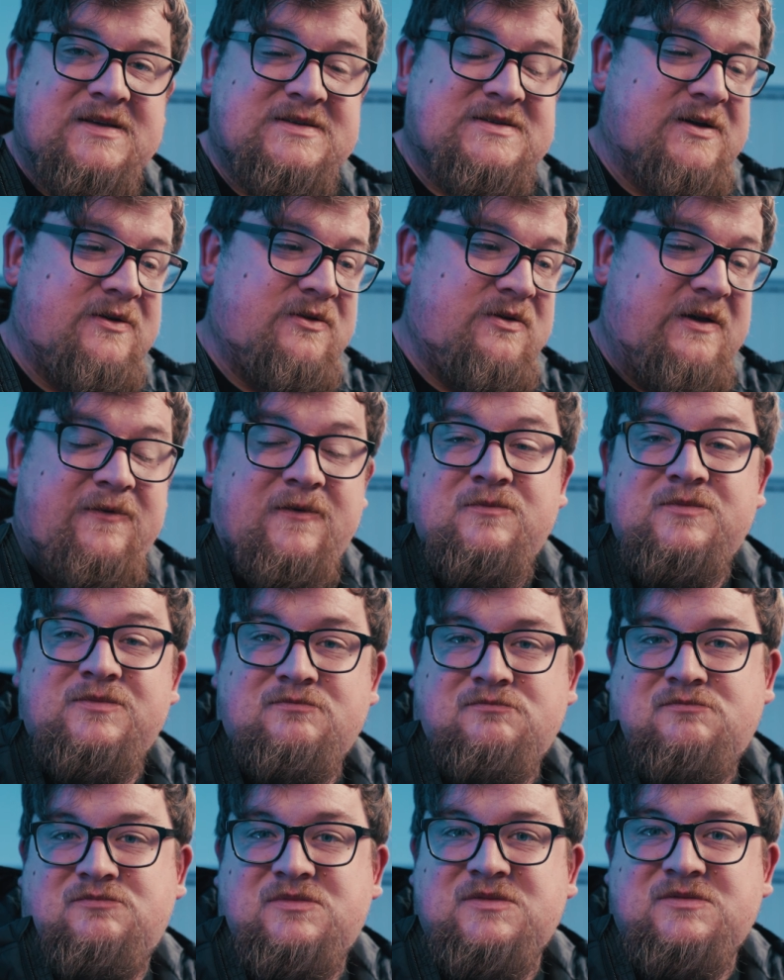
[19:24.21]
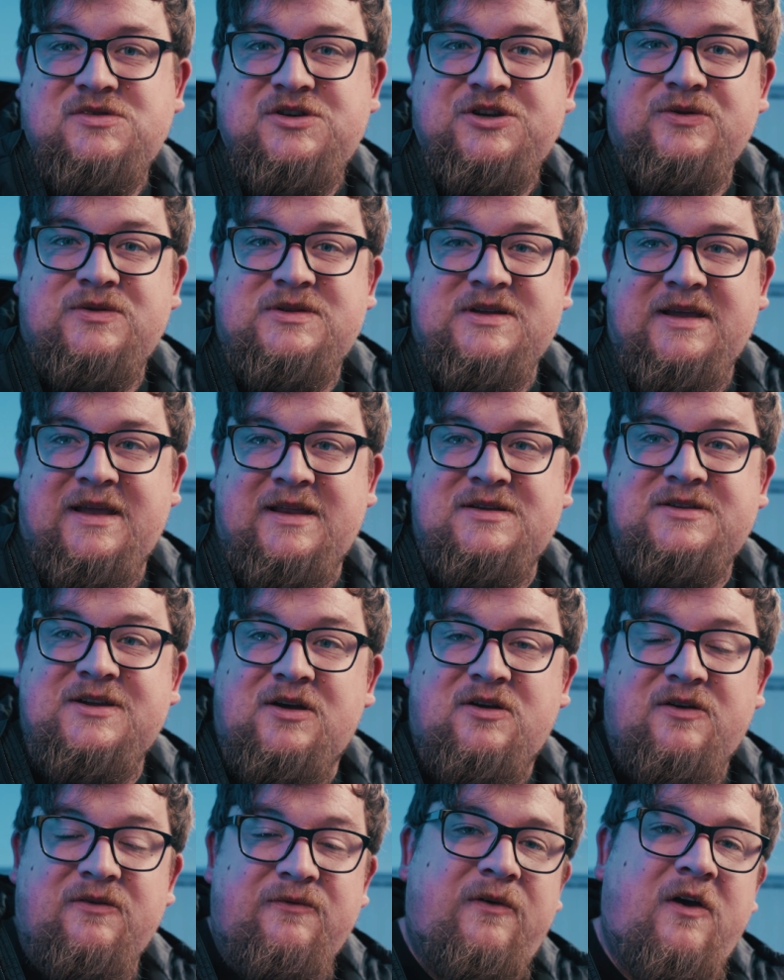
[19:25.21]
So if I'm shooting in
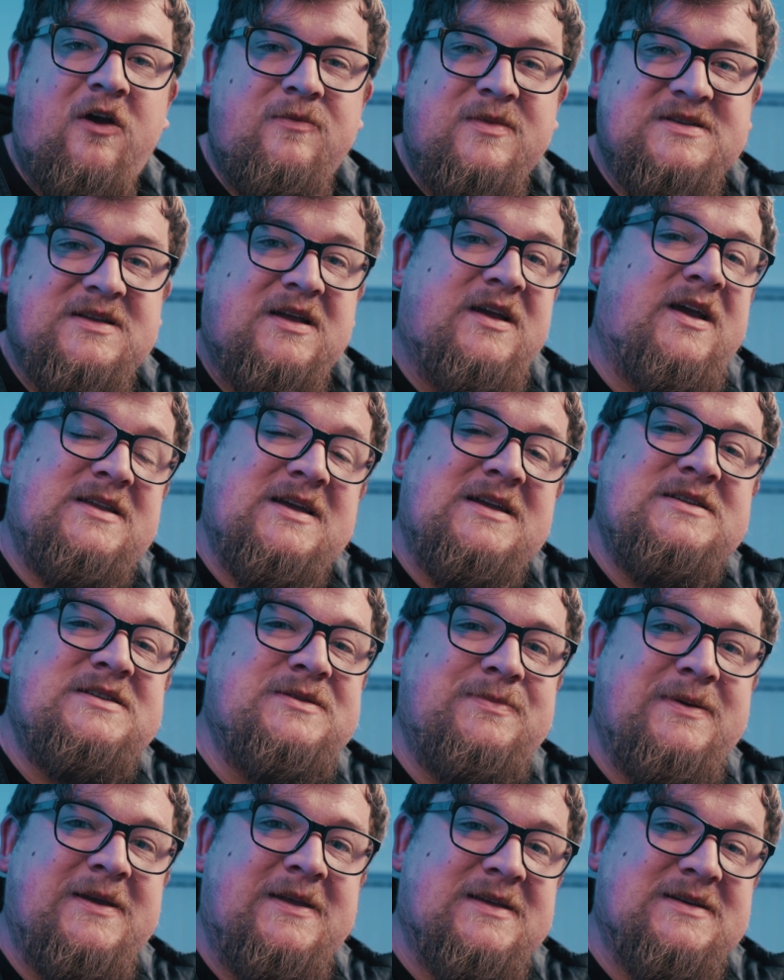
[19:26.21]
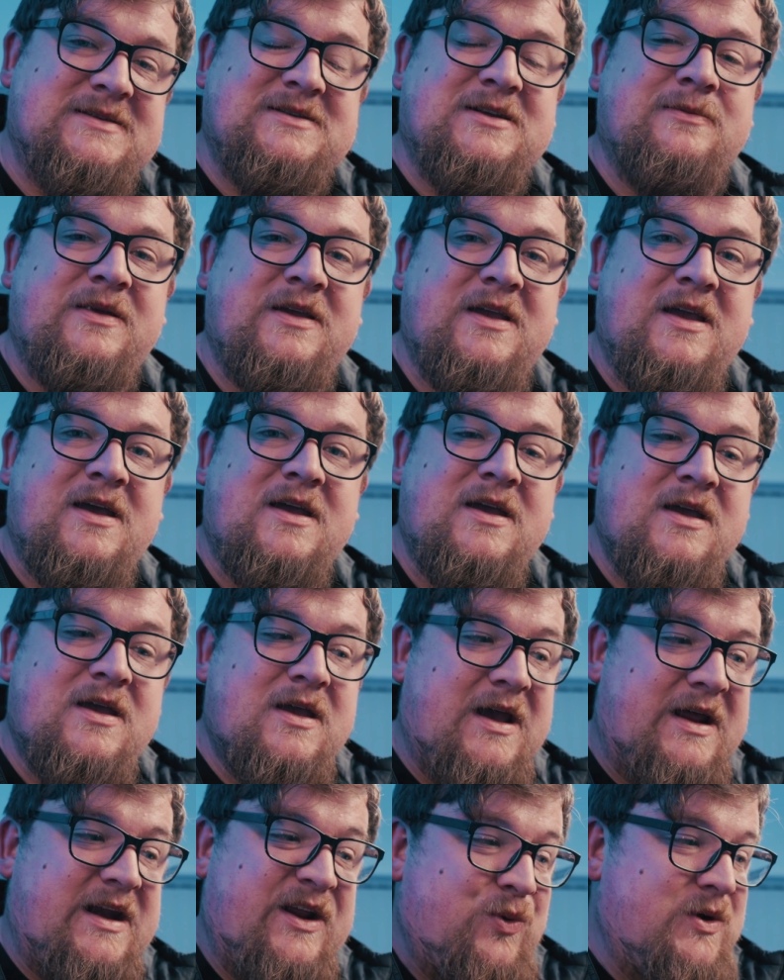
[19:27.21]
darker environments like I tend to be this time of year,
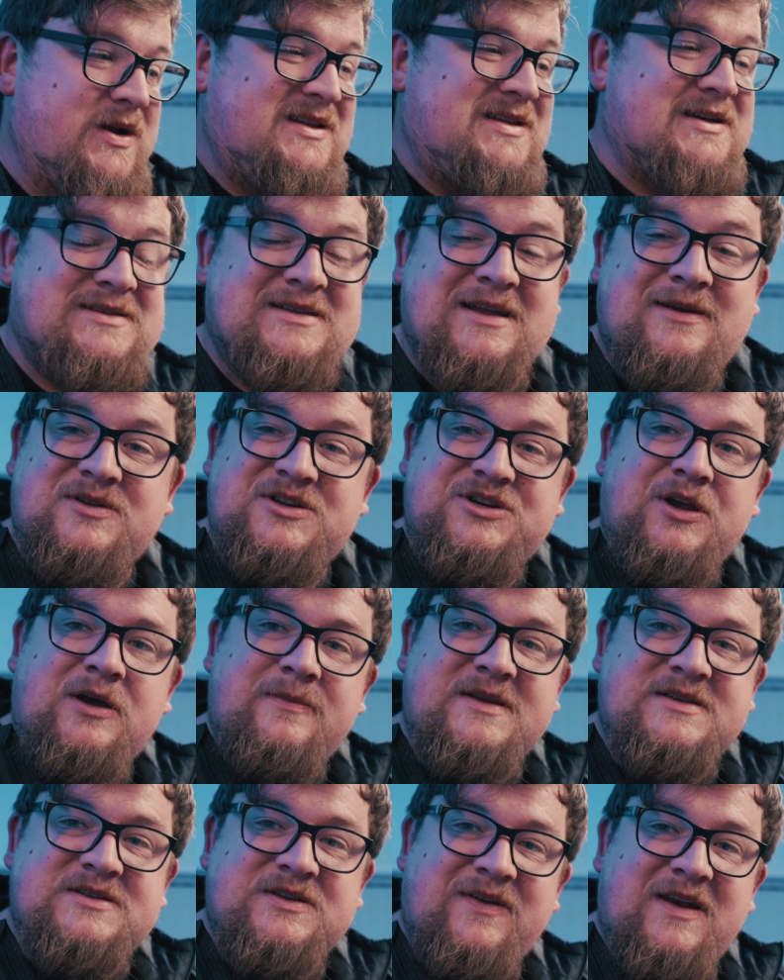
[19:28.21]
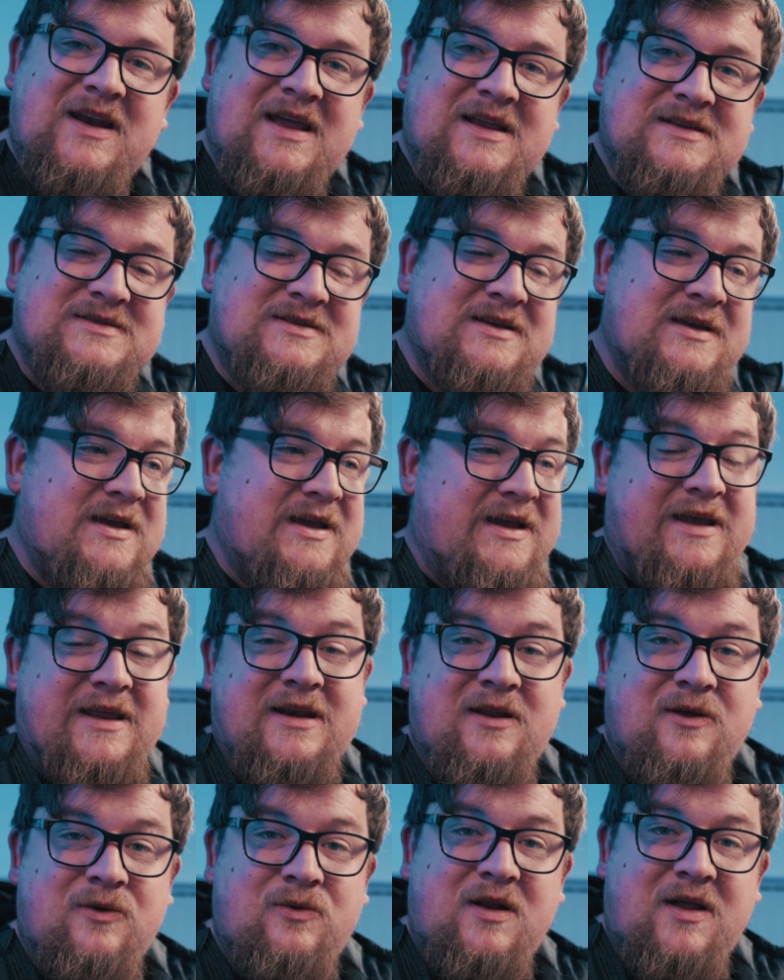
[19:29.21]
and I want to test out the sharpness of a lens in
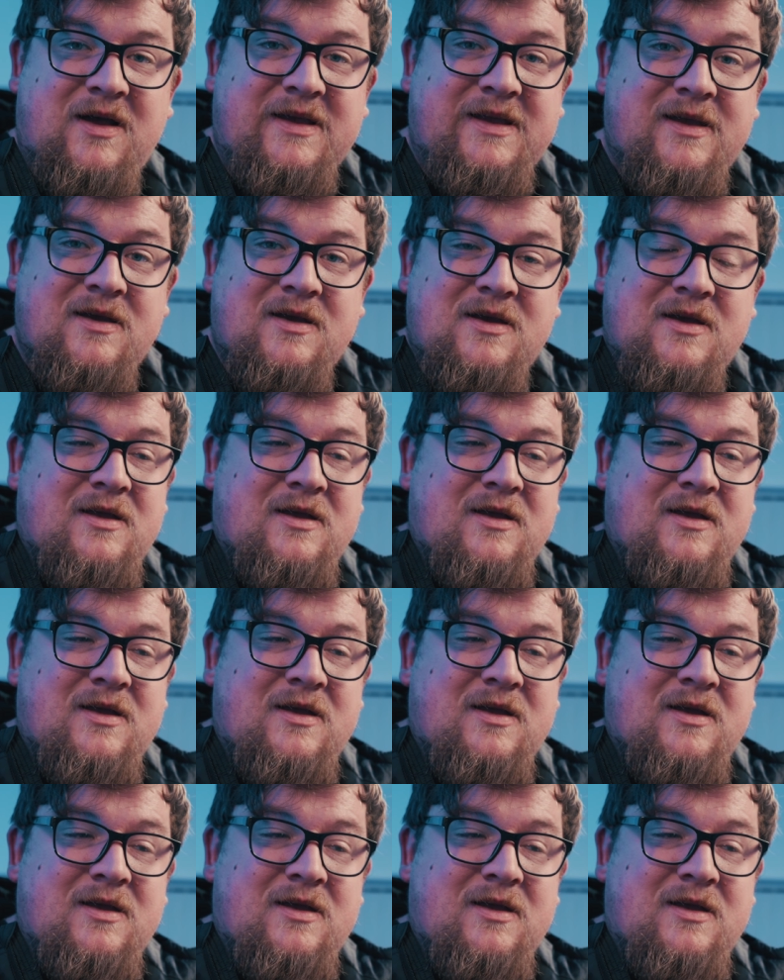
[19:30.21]
low light,